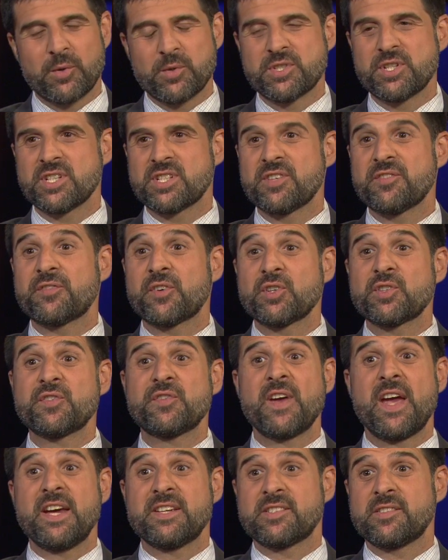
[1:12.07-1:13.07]
was just the first
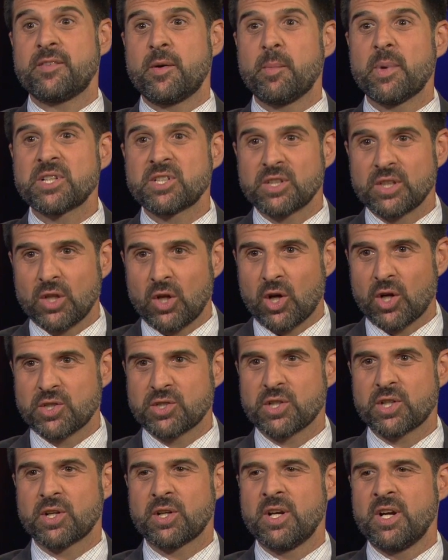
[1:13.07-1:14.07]
phase of a much
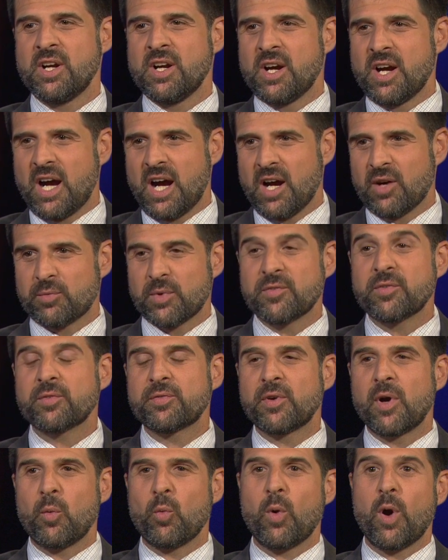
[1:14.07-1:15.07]
larger
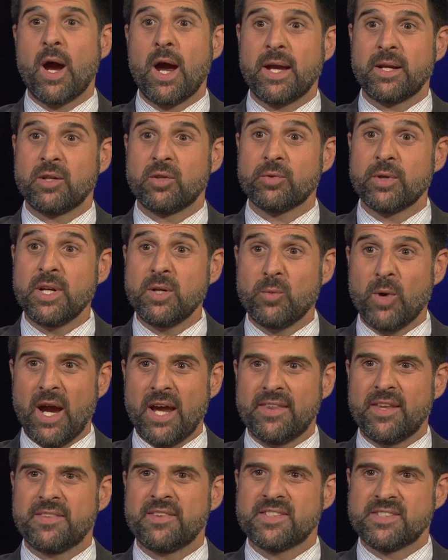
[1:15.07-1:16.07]
riverfront-wide
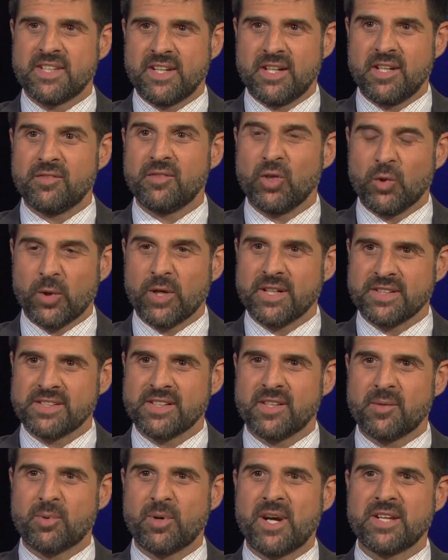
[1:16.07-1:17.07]
greenway that the city of Newark is
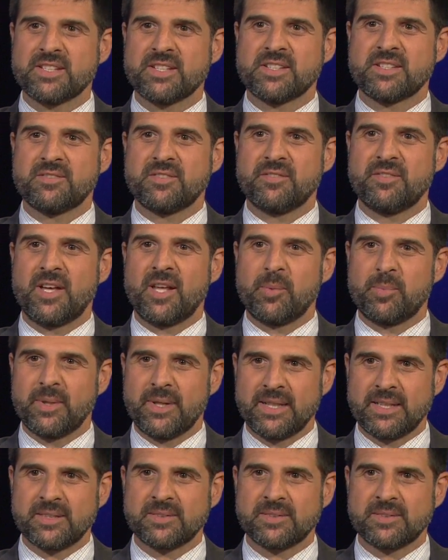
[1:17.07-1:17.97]
in the process of developing.